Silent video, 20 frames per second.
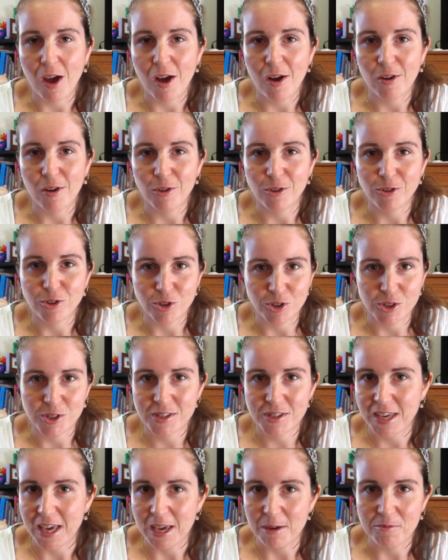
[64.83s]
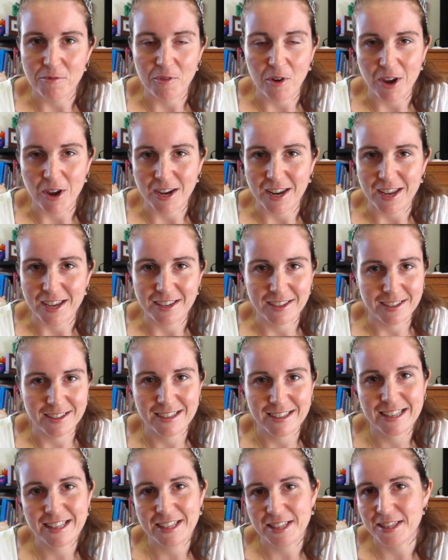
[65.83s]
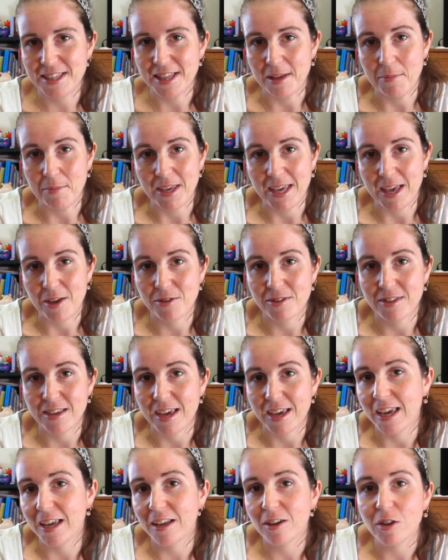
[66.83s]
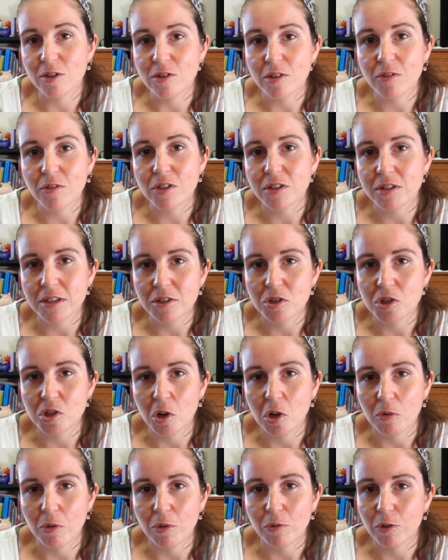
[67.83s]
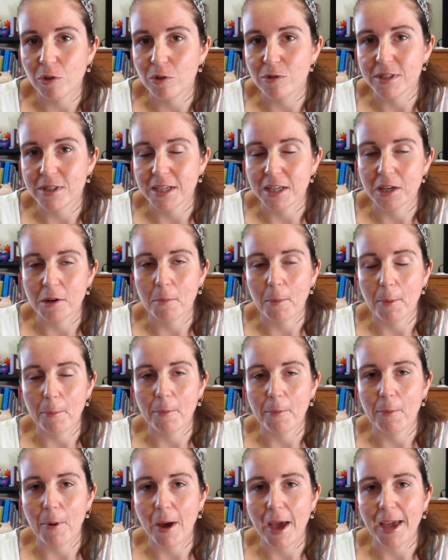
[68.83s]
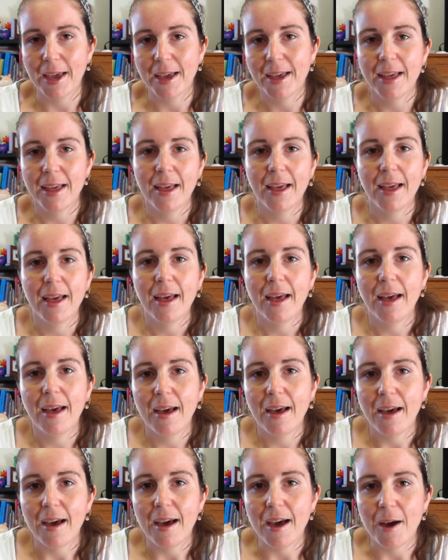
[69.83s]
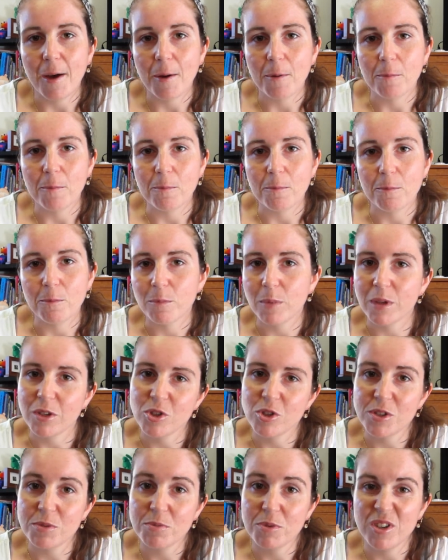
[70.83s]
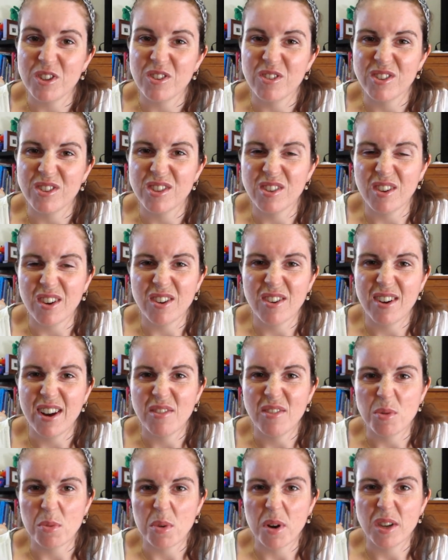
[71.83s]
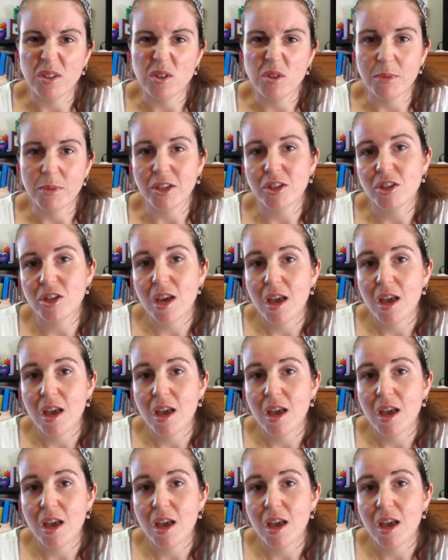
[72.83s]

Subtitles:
I'll just keep finding something else to eat, because obviously she's not refusing in a proper way. But she's pretty good, so I don't have to worry too much.